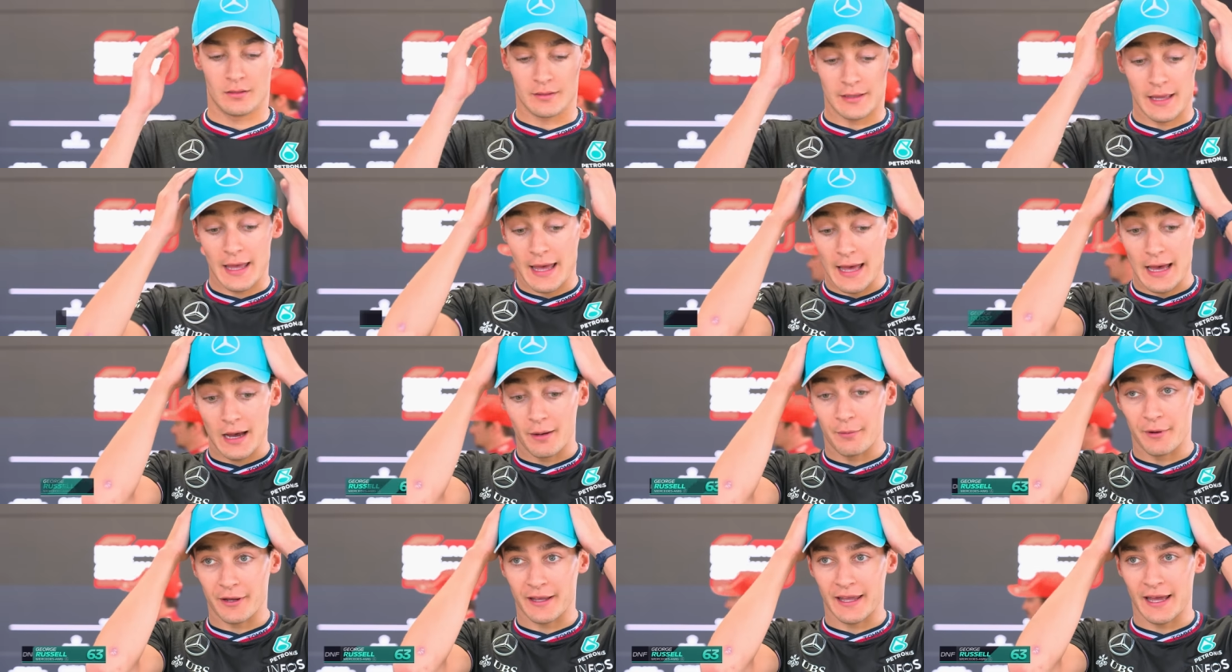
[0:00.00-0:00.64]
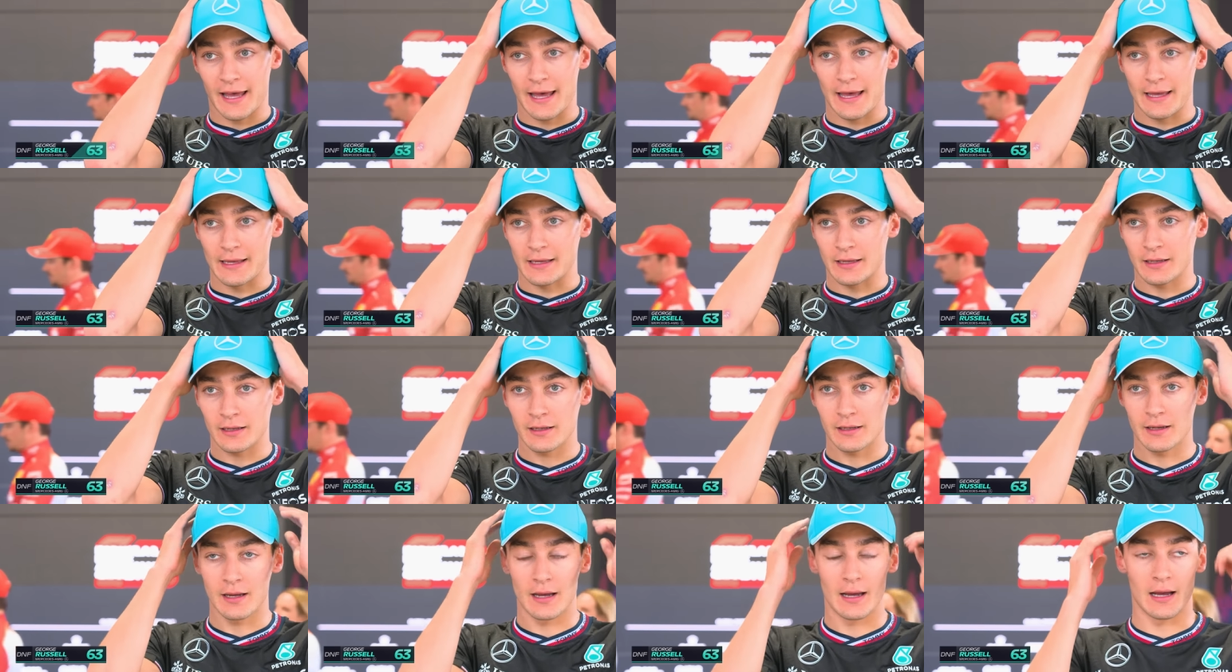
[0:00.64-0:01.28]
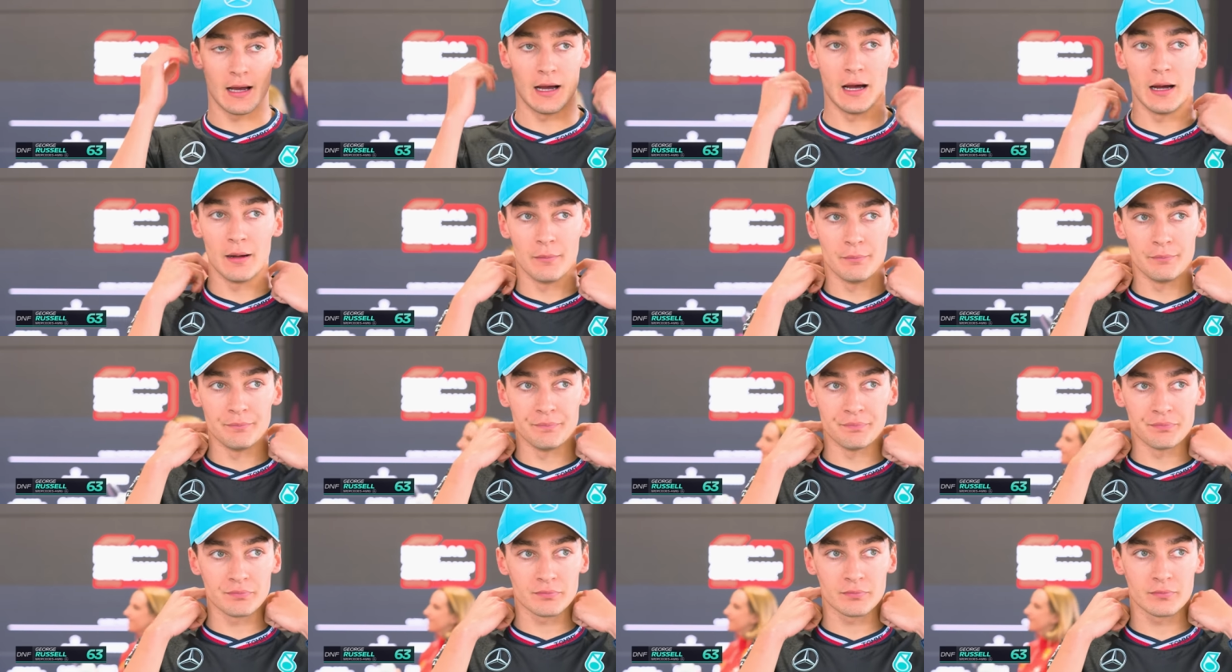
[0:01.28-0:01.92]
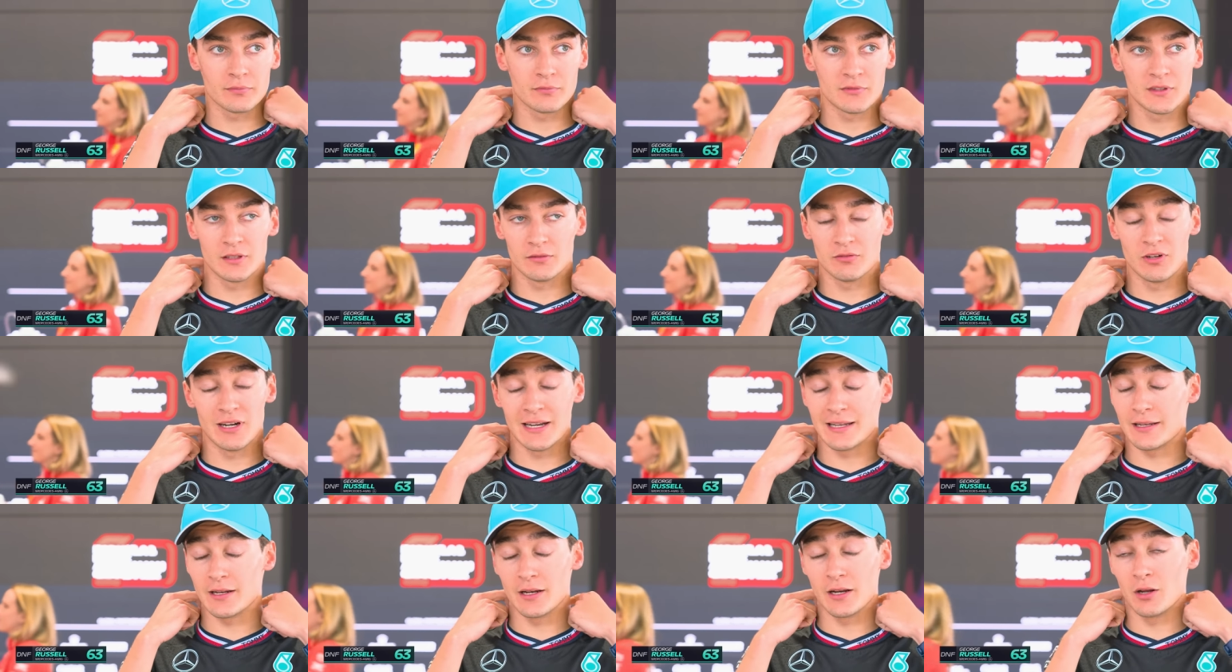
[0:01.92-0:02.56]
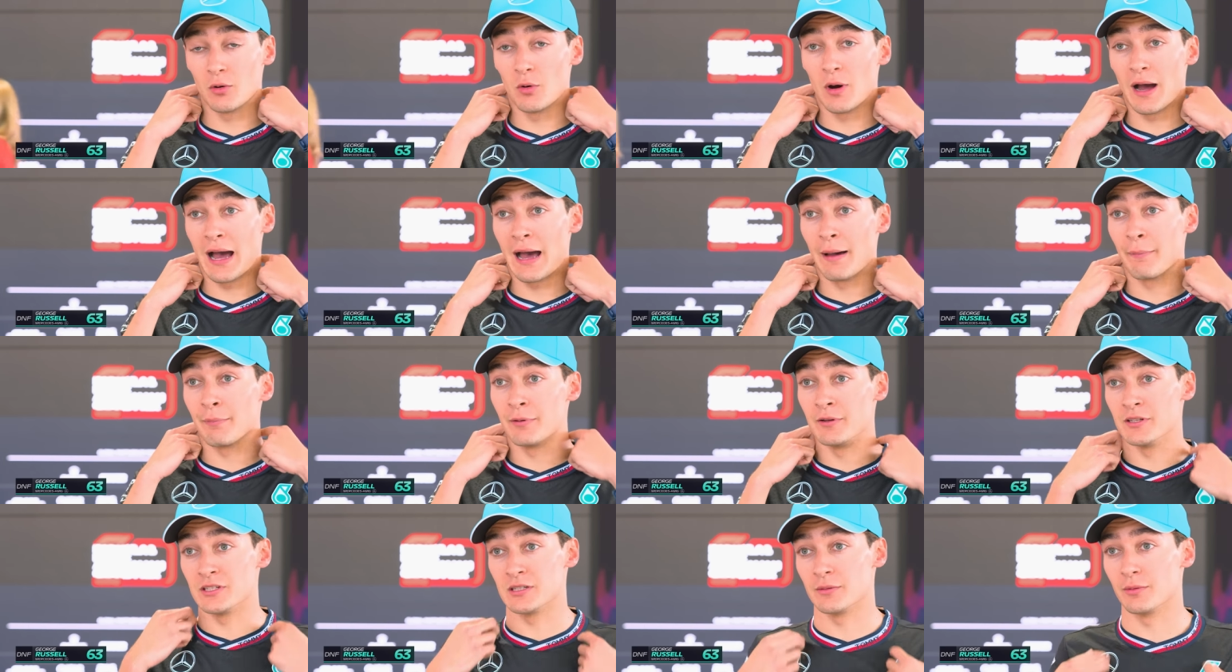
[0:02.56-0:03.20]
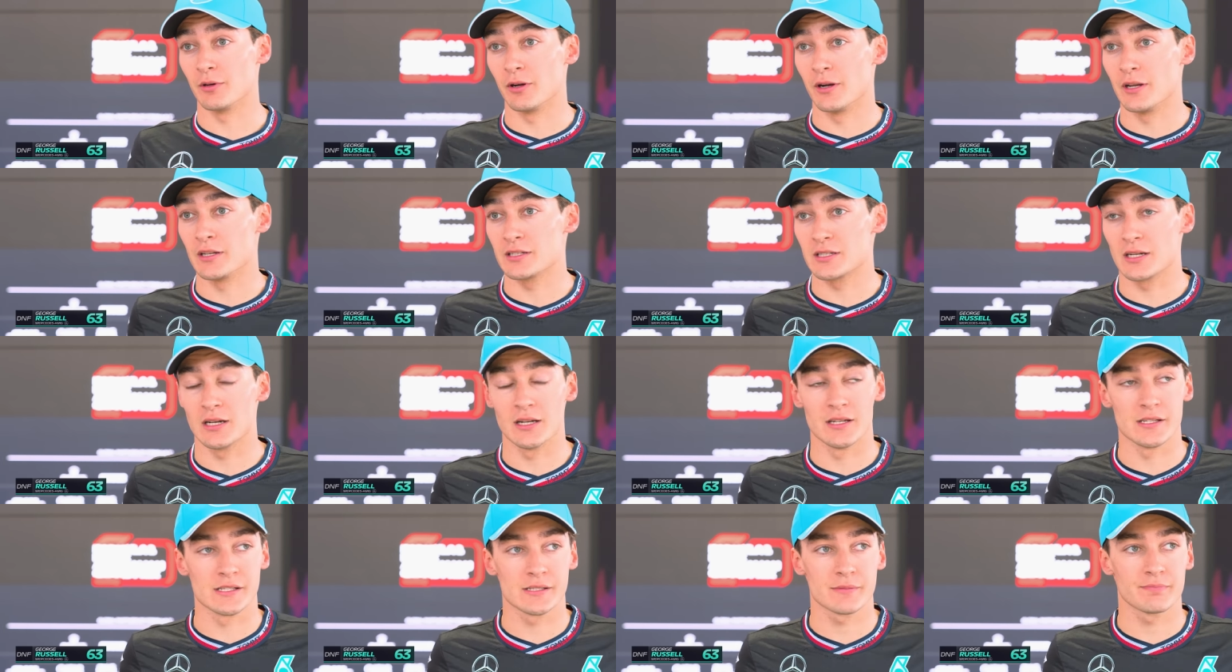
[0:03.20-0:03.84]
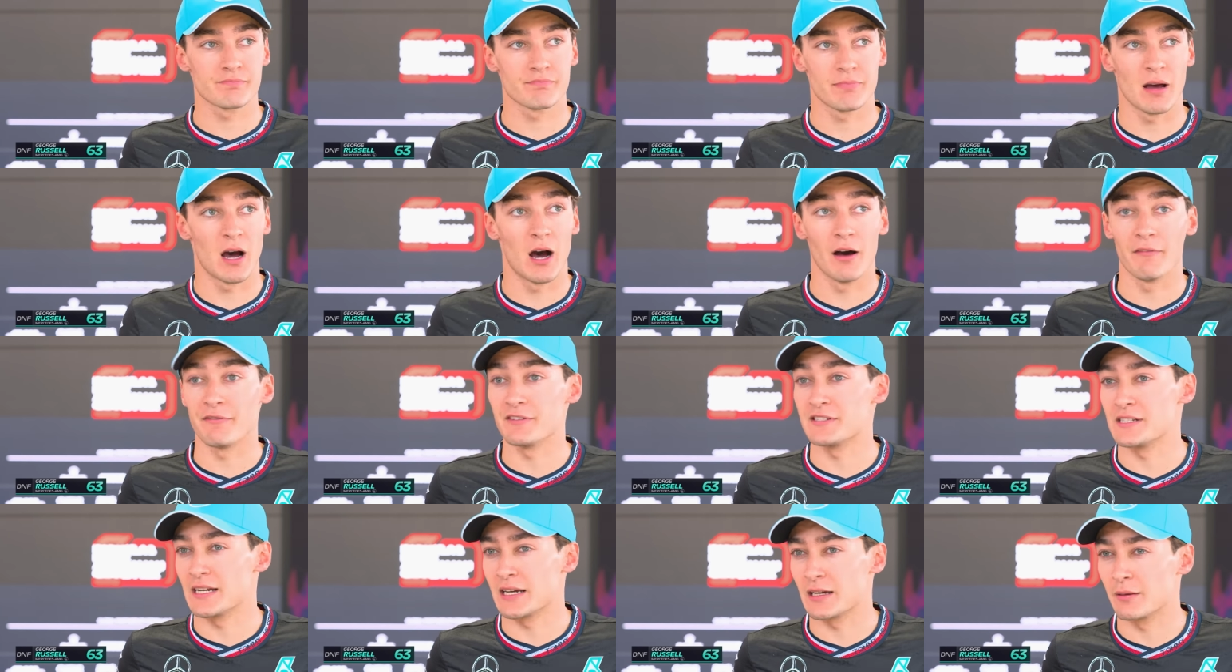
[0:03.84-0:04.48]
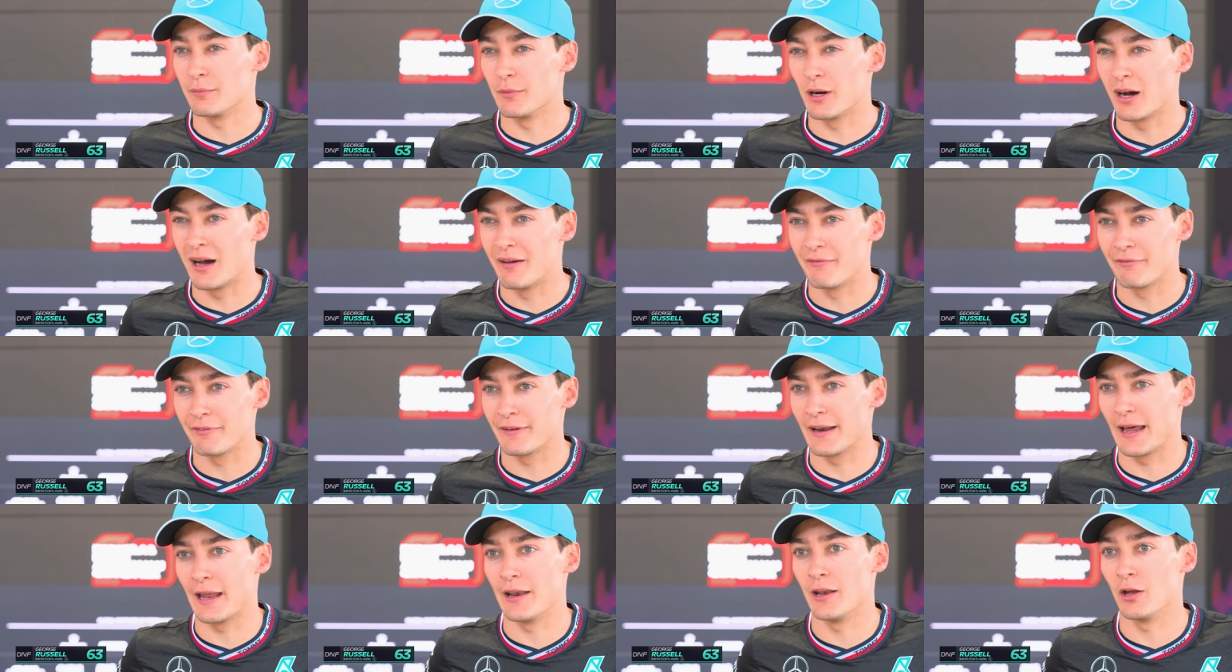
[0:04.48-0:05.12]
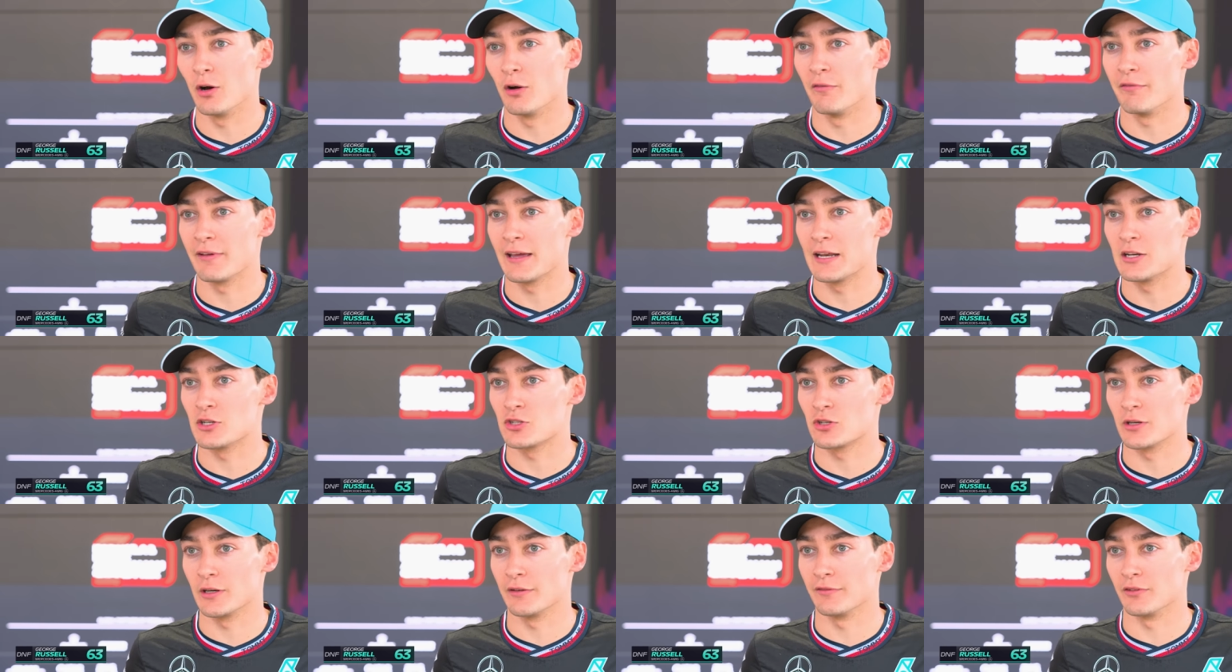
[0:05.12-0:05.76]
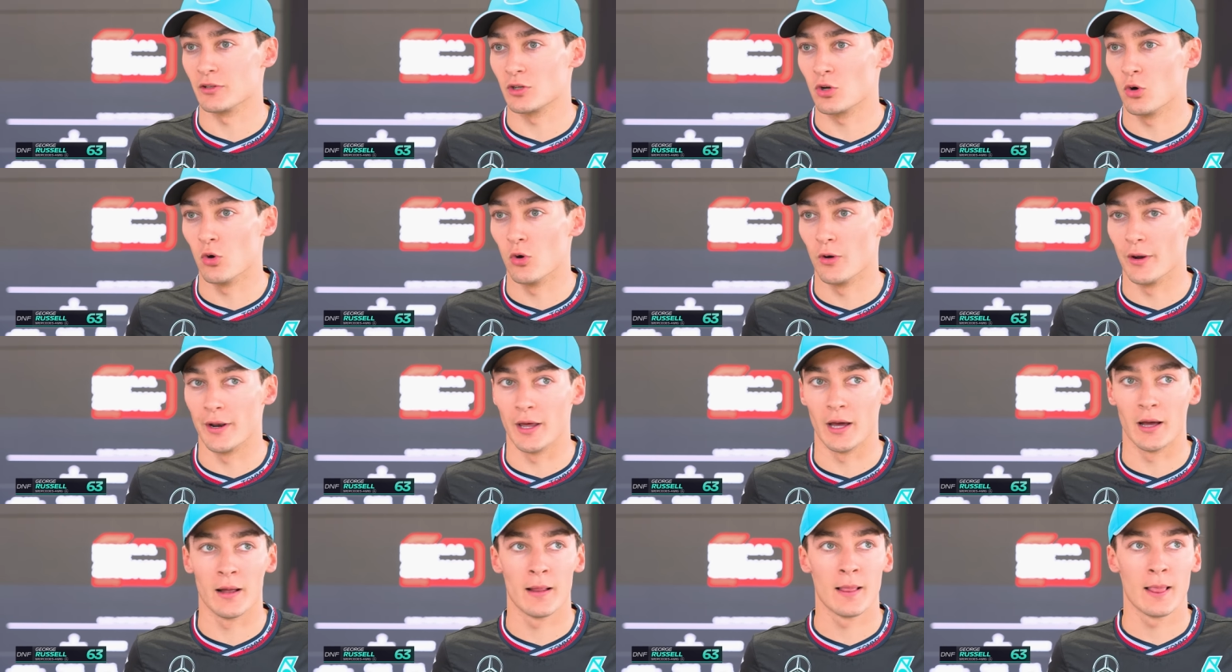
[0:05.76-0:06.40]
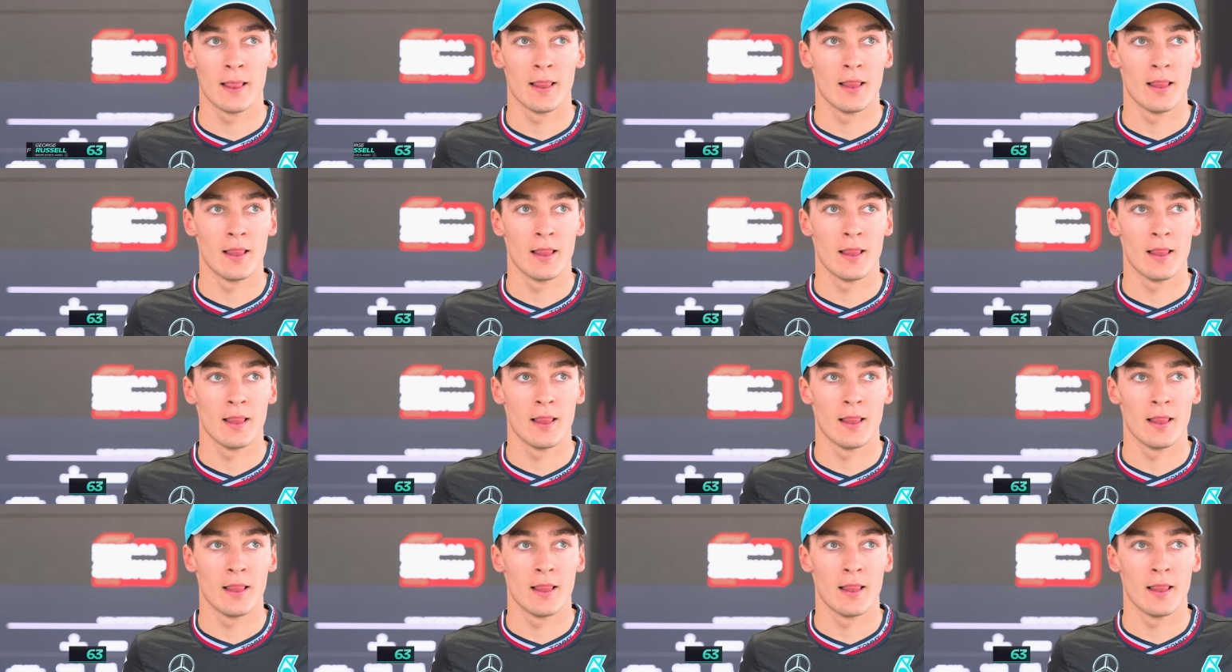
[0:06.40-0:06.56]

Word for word: Yeah, I'm okay. Um, really don't know what happened to be honest. I was half a second behind Fernando on the entry of the corner,